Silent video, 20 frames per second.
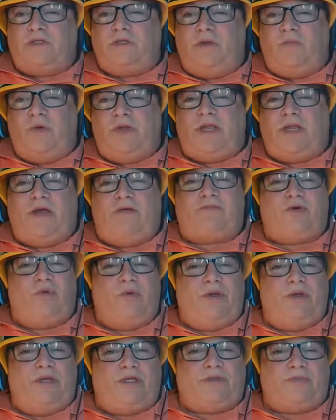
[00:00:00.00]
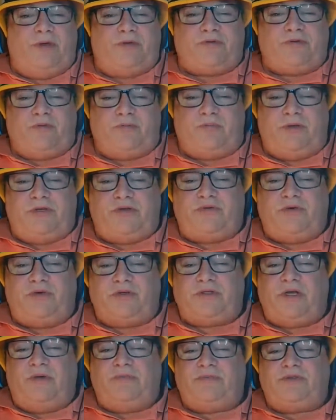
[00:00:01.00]
Week after week, Spencer
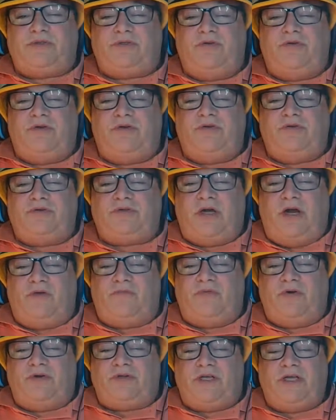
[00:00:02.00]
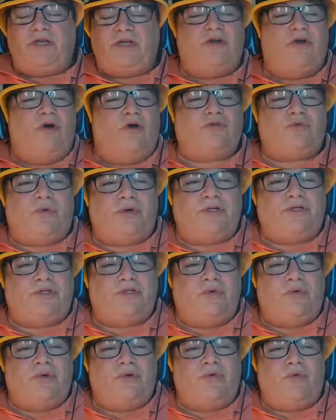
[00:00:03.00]
Petras comes to the news conference. He knows what he's
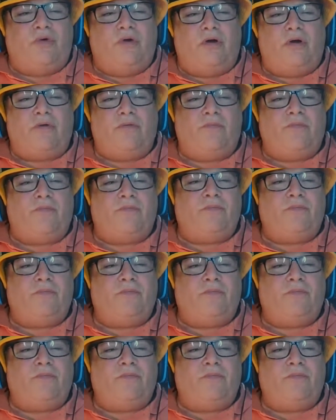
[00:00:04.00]
doing wrong.